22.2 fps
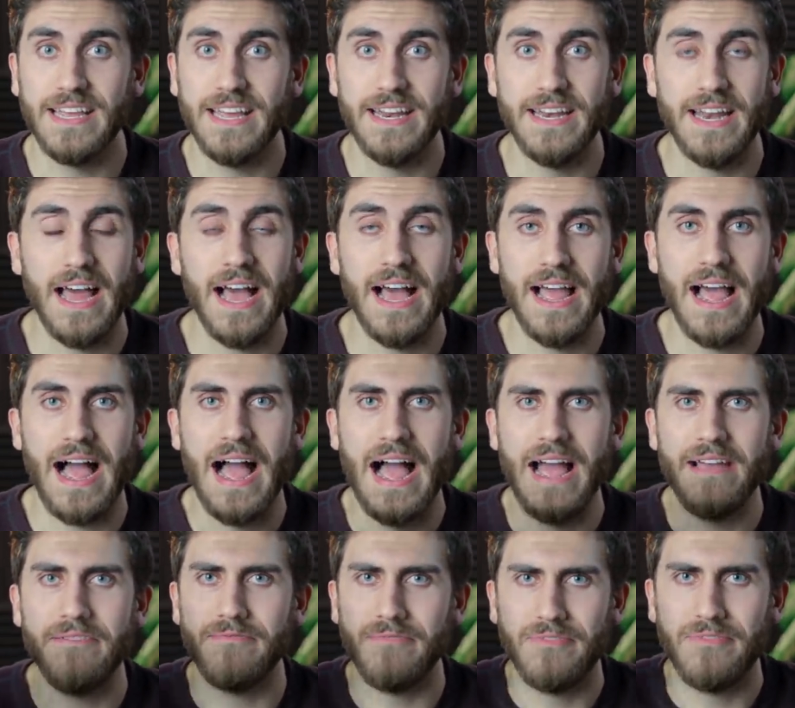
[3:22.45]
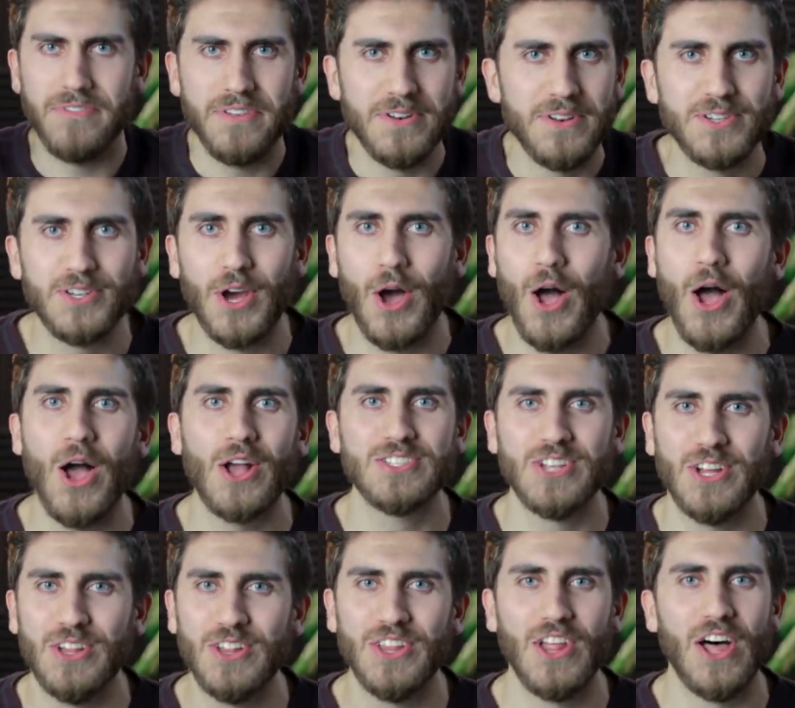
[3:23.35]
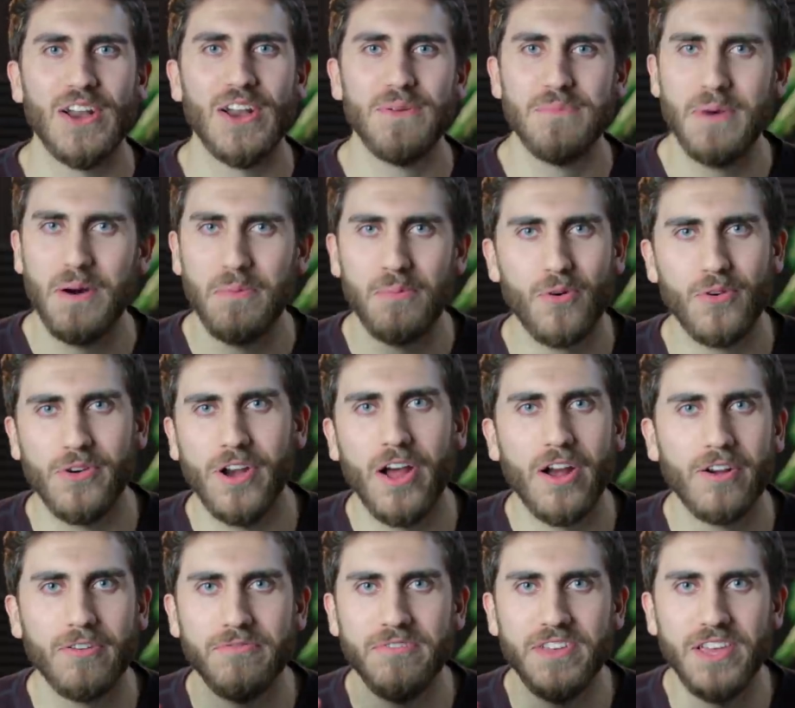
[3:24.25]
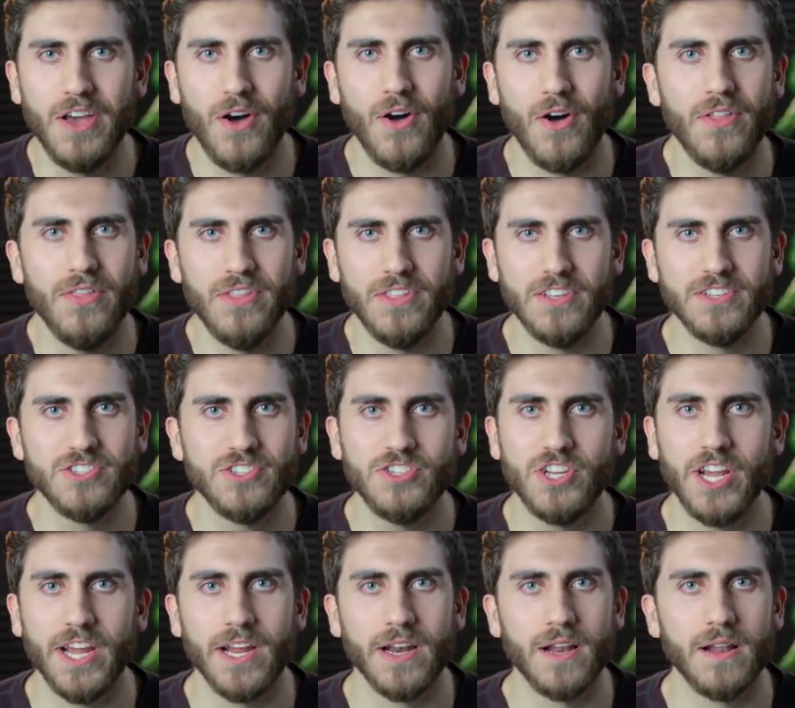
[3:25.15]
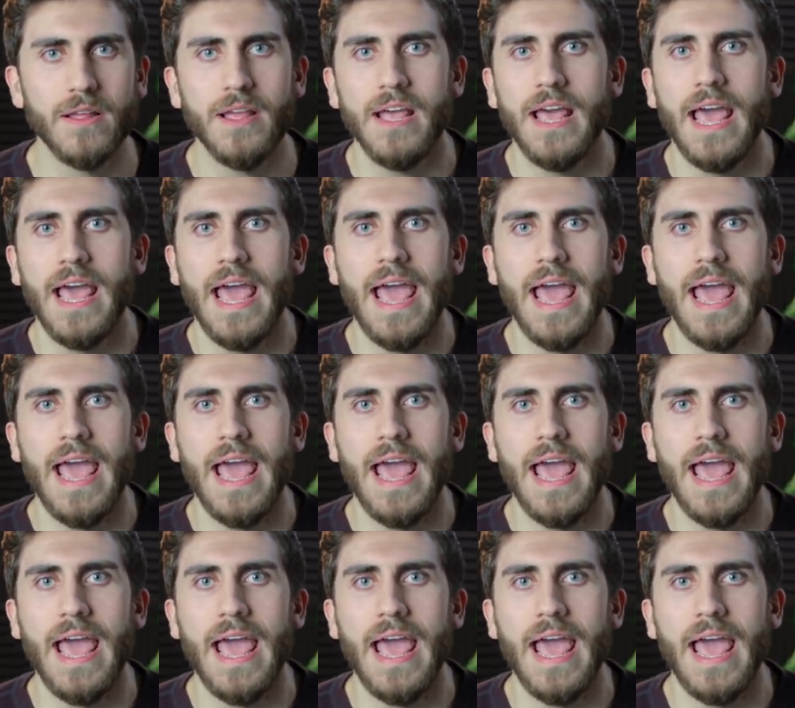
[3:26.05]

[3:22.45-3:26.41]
And I, I've talked a lot about pornography on this channel,